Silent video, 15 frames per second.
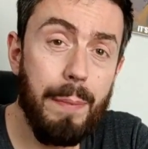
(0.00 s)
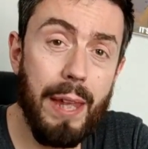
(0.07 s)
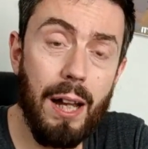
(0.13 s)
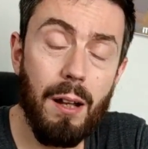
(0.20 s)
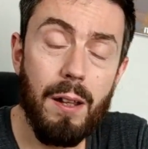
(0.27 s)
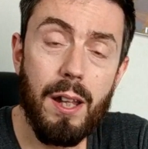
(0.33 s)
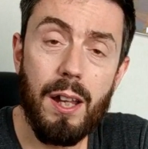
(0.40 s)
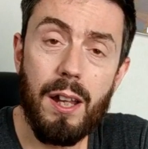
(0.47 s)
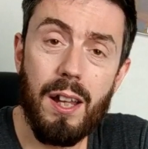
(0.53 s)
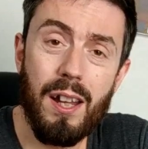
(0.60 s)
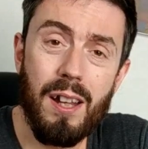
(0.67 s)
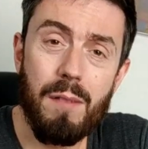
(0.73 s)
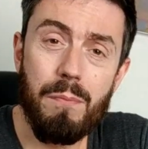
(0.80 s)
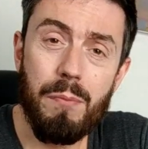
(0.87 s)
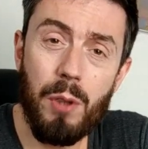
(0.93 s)
Now,
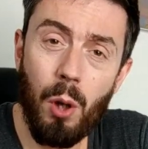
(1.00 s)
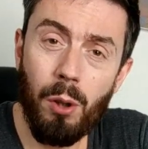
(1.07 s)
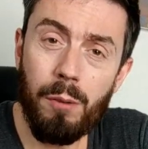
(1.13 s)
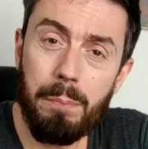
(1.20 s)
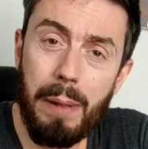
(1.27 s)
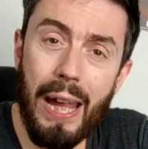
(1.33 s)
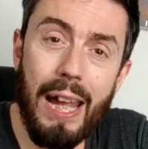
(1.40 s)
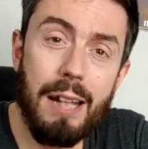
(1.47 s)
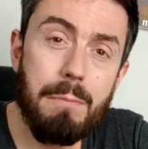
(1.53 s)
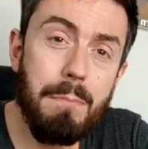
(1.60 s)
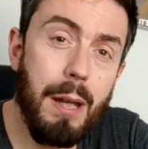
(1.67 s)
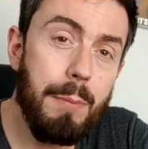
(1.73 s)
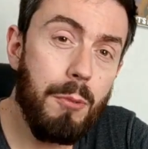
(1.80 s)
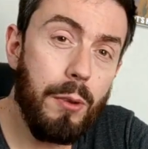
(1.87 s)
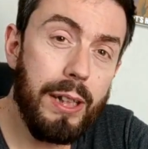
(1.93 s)

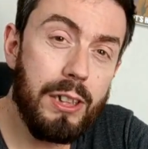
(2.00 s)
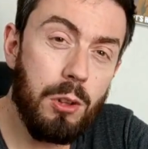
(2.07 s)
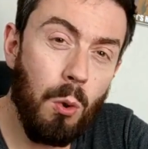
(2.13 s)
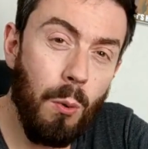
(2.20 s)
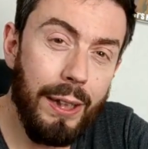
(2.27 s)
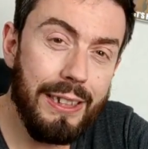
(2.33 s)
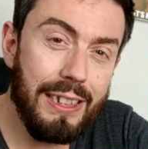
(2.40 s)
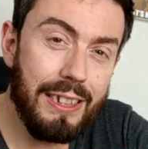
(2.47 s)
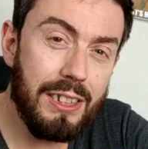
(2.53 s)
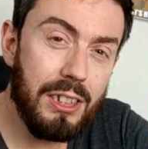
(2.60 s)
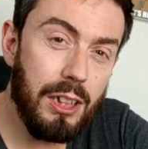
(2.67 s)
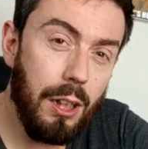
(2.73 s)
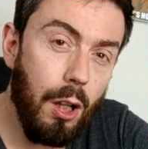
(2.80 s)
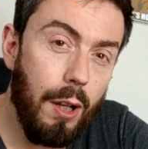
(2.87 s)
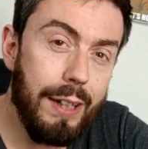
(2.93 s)
non-paired memory is always a
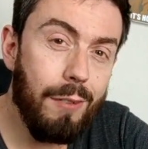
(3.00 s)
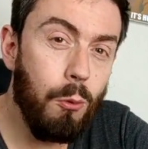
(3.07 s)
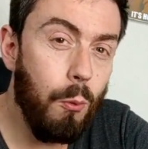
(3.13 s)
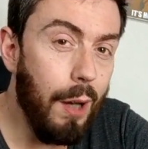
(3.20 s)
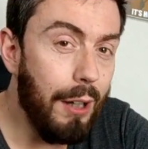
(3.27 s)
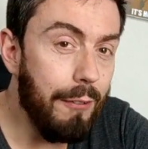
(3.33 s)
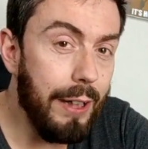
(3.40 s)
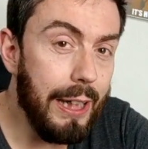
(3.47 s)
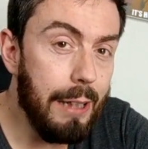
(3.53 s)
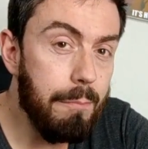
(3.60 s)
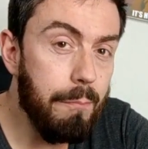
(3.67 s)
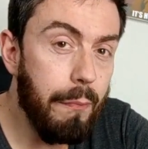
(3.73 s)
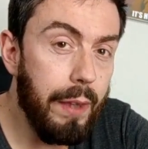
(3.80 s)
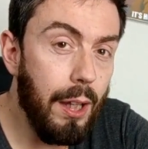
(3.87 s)
slight worry.